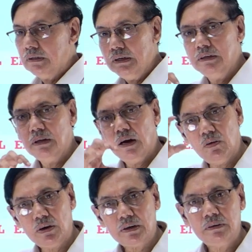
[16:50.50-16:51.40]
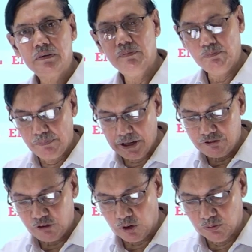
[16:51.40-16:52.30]
in our main
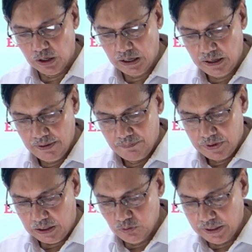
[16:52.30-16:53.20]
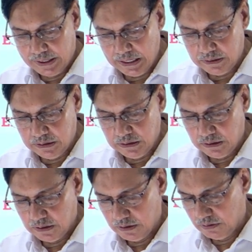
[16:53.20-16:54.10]
formula and we'll get the
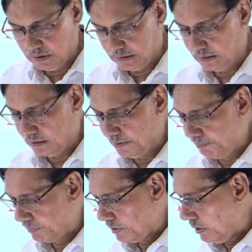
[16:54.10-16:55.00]
result. Now